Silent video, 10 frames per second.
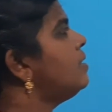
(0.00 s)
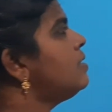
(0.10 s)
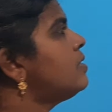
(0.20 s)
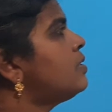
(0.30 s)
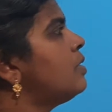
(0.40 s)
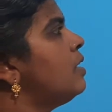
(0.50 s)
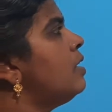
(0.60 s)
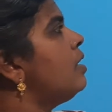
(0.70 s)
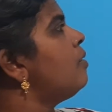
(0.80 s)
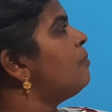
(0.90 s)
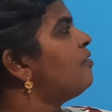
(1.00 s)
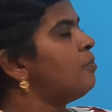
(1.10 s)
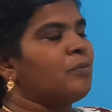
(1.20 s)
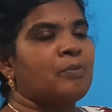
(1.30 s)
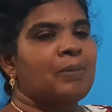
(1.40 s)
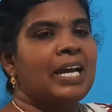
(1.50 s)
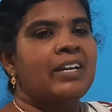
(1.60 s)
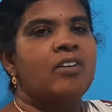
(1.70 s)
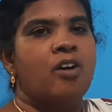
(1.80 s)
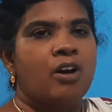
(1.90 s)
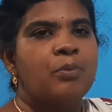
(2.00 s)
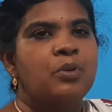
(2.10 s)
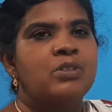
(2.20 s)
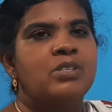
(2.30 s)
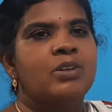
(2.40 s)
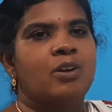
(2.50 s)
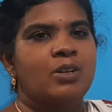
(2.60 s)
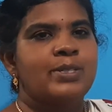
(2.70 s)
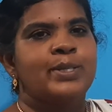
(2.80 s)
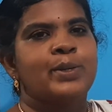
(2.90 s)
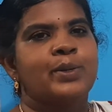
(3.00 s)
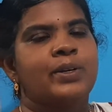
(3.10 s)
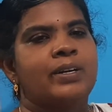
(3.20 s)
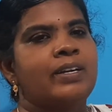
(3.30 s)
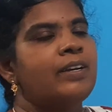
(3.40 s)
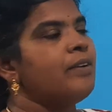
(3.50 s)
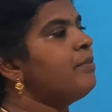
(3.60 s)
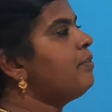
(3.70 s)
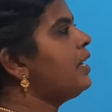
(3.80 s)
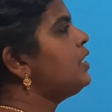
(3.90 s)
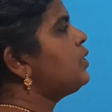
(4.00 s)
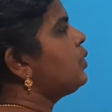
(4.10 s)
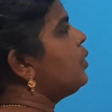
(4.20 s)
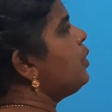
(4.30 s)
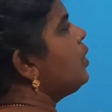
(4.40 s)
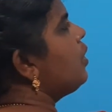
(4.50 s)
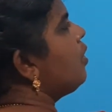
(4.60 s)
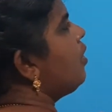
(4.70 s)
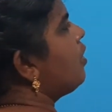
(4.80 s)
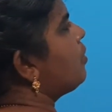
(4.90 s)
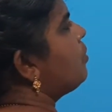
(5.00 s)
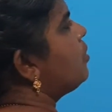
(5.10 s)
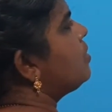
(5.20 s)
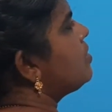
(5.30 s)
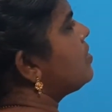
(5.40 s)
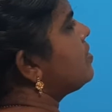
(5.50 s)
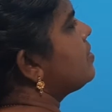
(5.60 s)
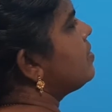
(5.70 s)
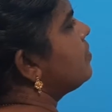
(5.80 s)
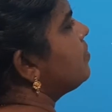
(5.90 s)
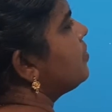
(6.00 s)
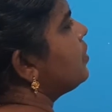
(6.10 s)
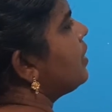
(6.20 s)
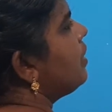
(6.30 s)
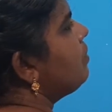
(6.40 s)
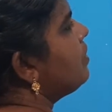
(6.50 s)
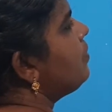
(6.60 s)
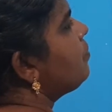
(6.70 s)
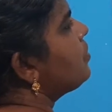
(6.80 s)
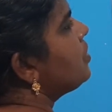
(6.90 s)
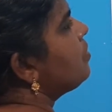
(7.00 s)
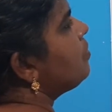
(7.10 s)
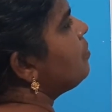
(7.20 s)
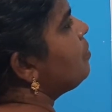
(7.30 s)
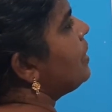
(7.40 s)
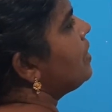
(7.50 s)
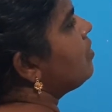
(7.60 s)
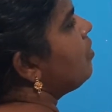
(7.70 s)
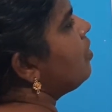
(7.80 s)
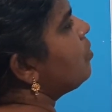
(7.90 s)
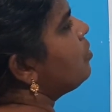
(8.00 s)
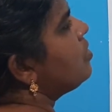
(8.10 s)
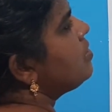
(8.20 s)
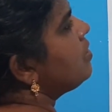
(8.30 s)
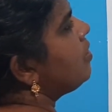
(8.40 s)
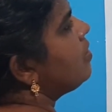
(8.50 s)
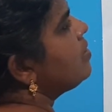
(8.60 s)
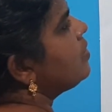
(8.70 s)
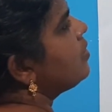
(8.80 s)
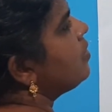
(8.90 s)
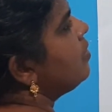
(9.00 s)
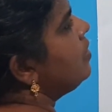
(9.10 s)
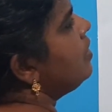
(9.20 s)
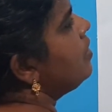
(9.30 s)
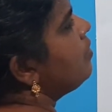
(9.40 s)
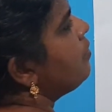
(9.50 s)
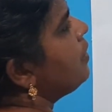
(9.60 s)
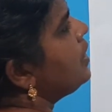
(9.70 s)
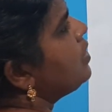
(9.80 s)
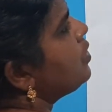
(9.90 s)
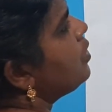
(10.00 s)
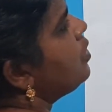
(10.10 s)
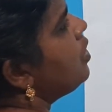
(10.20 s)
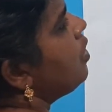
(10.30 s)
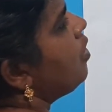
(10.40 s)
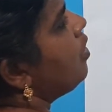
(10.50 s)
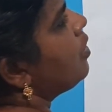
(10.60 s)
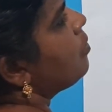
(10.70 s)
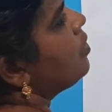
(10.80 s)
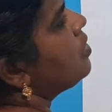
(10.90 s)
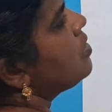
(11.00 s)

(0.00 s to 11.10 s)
this plant hormones are also called phytohormones. Okay, ma'am? Plant hormones are also called phytohormones.